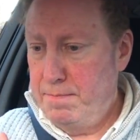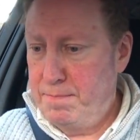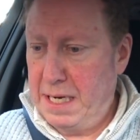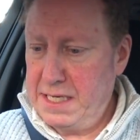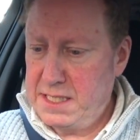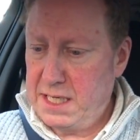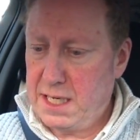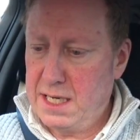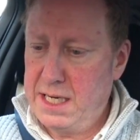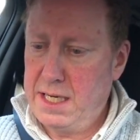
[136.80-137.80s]

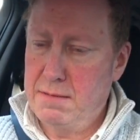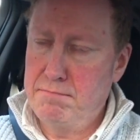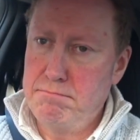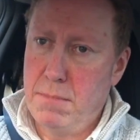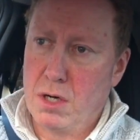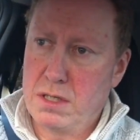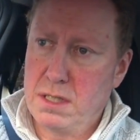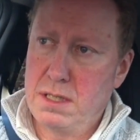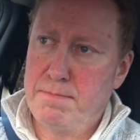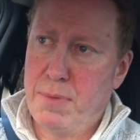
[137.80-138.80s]
Basically,
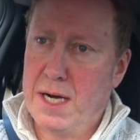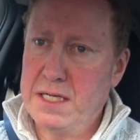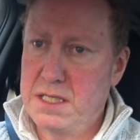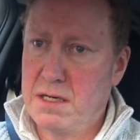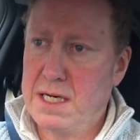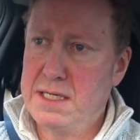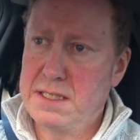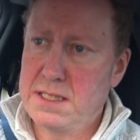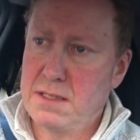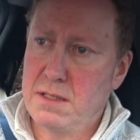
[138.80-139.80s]
modern bike
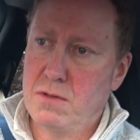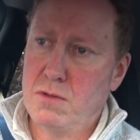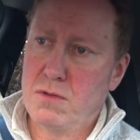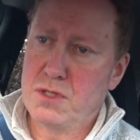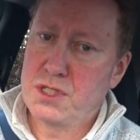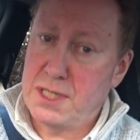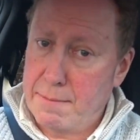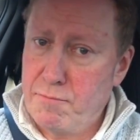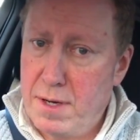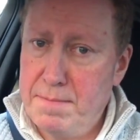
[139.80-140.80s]
tyres or
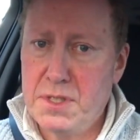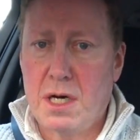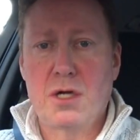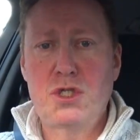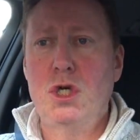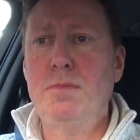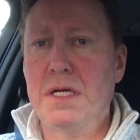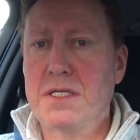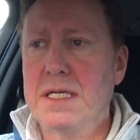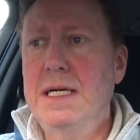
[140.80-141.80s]
some rims are
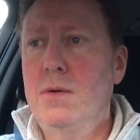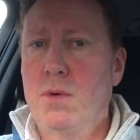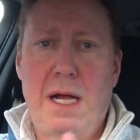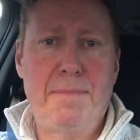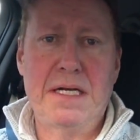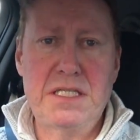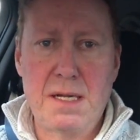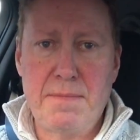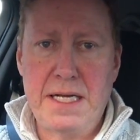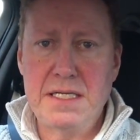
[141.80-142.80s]
tubeless. What that basically
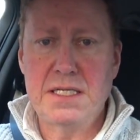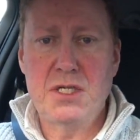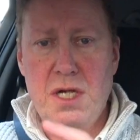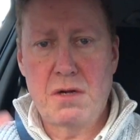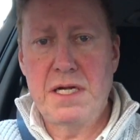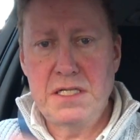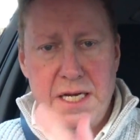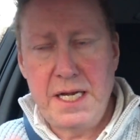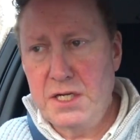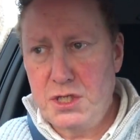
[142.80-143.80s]
means is you don't need an
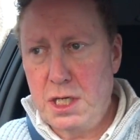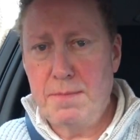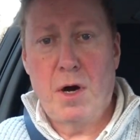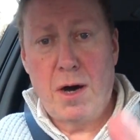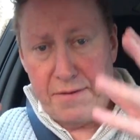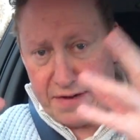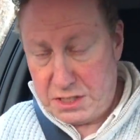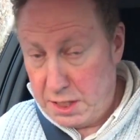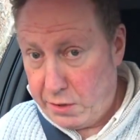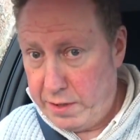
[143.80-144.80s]
inner tube. I have
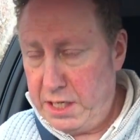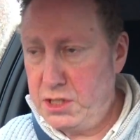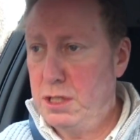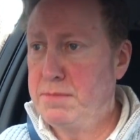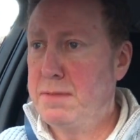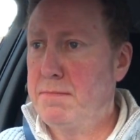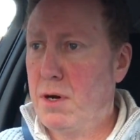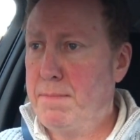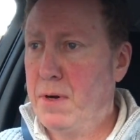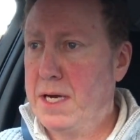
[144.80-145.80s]
actually got inner tubes in
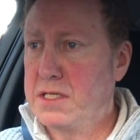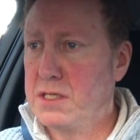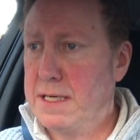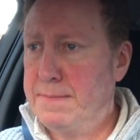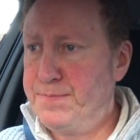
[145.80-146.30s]
my bike tyre